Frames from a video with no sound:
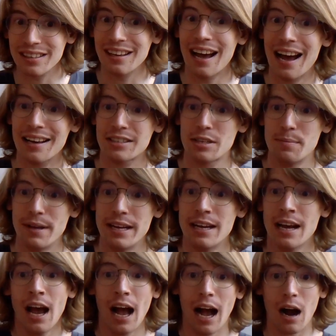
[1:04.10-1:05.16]
a lot to
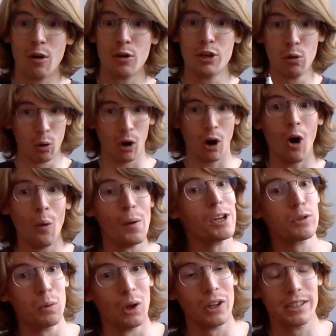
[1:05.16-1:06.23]
me how you were
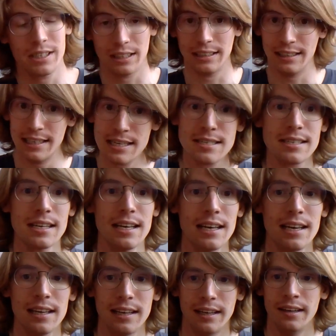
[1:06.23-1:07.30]
always willing to
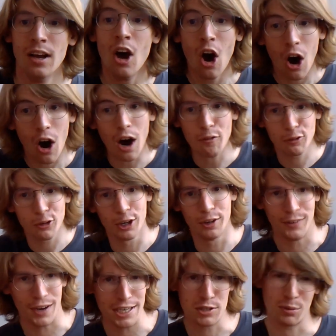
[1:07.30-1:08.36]
listen and offer
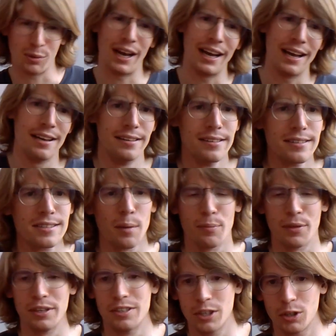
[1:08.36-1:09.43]
advice when I had
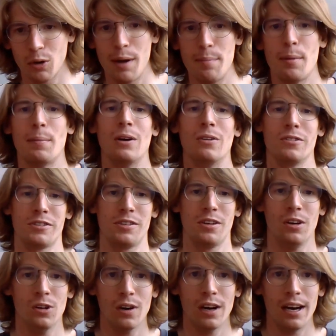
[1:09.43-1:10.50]
something to gripe about.
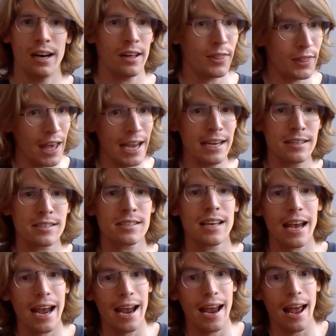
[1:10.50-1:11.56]
So
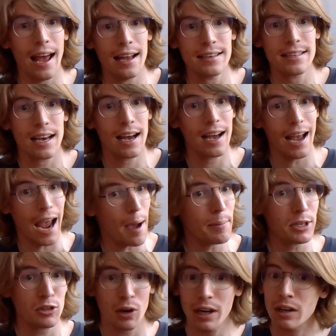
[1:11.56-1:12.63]
thanks and happy
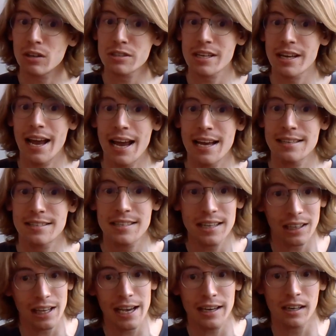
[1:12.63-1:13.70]
trails and see
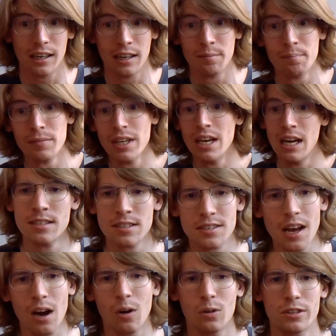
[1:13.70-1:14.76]
you later.
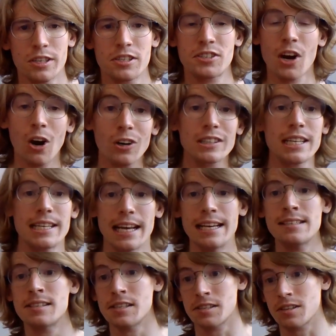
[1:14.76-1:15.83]
So to start
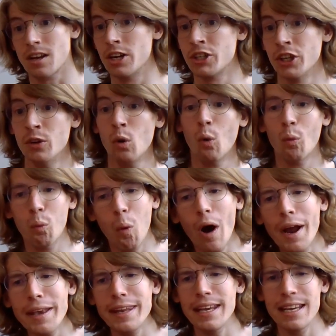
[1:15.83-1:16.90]
today's discussion,
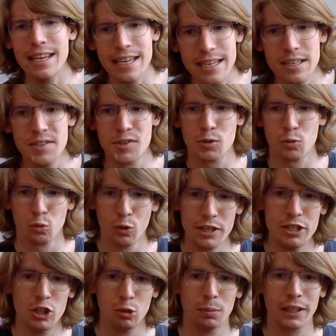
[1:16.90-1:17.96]
what is
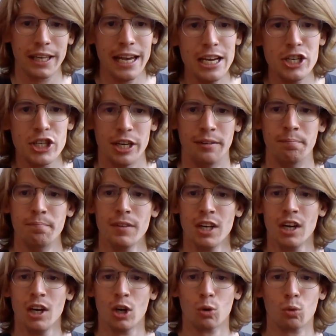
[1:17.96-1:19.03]
reduplication?
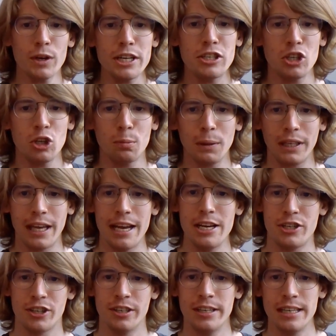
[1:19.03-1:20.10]

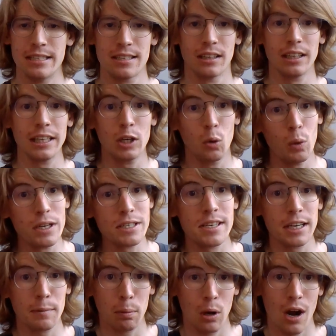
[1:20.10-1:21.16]
Reduplication is a
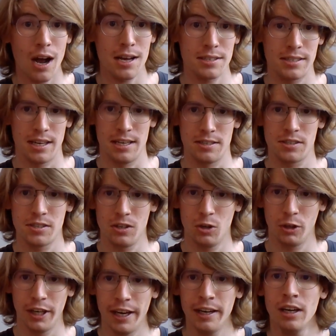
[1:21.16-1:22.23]
linguistic process,
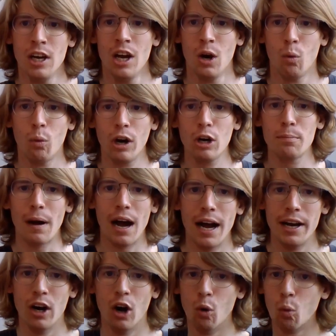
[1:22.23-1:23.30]
okay,
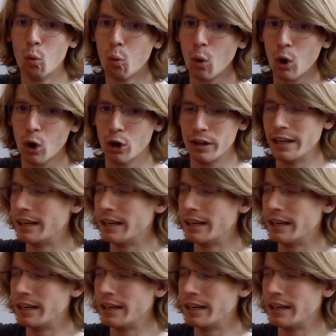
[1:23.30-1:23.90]
whereby a word,